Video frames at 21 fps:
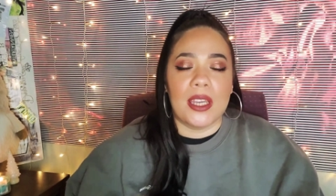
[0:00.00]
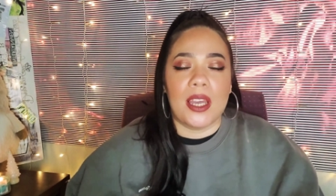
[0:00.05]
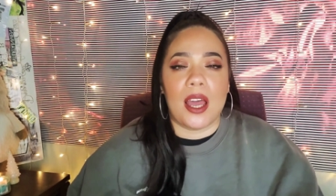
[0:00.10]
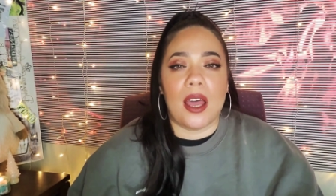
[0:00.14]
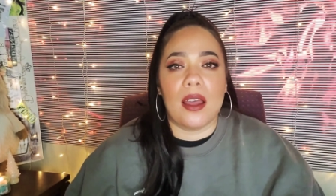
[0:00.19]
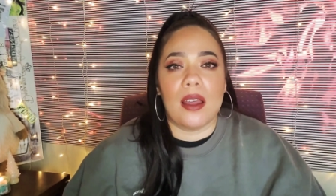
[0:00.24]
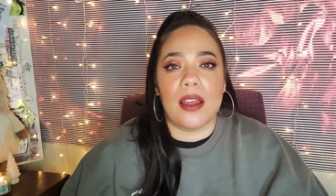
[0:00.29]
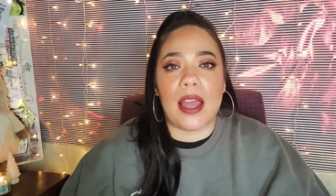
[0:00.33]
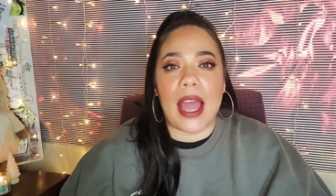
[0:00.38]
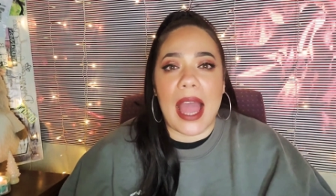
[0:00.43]

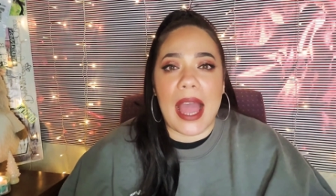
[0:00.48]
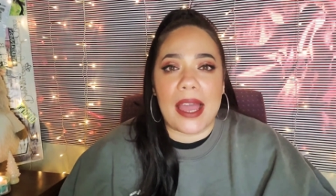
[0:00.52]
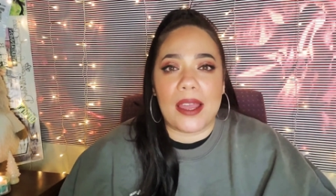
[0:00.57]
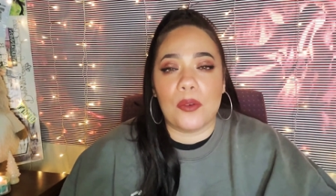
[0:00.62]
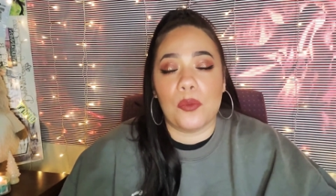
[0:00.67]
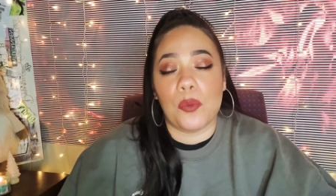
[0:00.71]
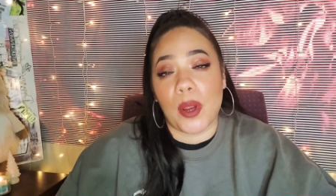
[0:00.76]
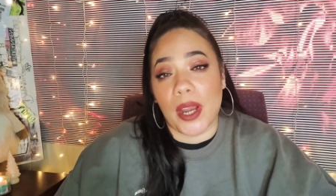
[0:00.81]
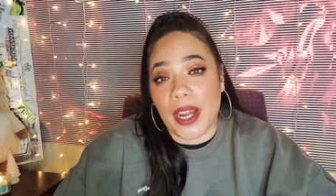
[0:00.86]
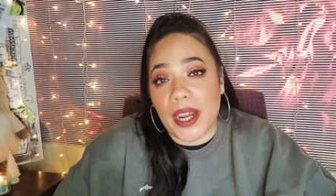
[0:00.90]

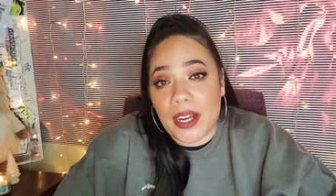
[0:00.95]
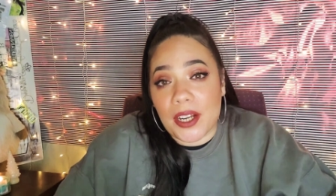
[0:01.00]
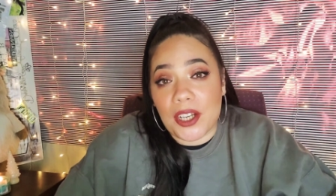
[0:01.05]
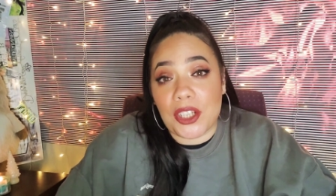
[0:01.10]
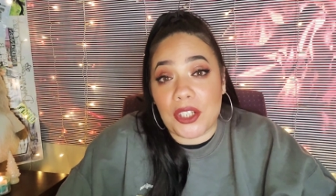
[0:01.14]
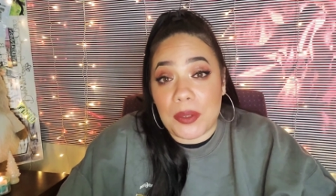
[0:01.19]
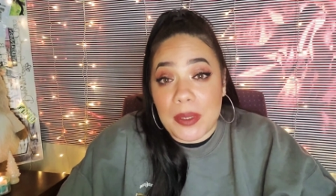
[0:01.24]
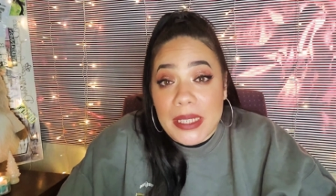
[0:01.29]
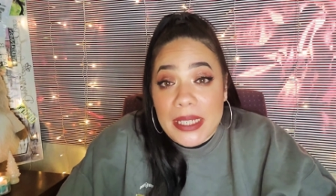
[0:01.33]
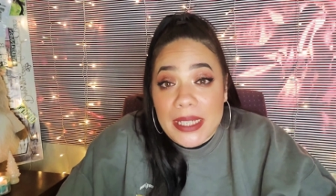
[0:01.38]
add where
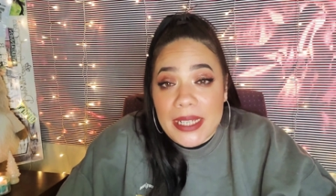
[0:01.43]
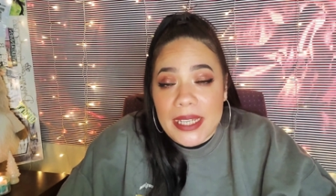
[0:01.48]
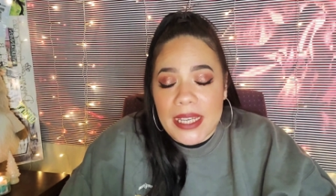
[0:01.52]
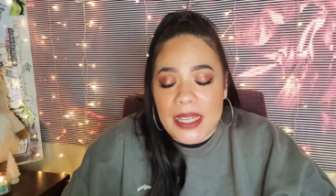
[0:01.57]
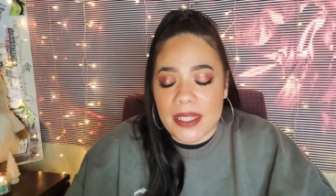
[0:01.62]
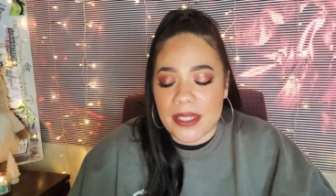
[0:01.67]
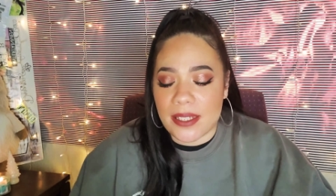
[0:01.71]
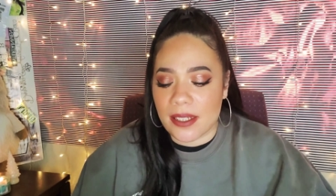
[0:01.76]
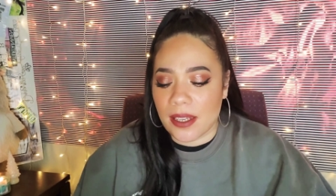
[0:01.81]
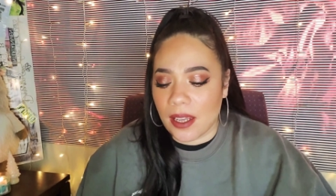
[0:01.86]
you need
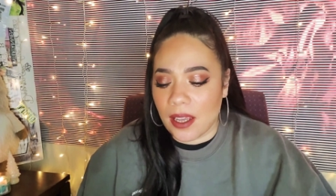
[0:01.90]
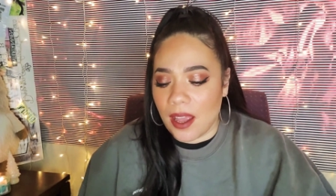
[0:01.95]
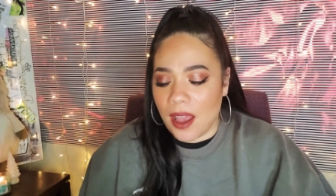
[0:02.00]
it.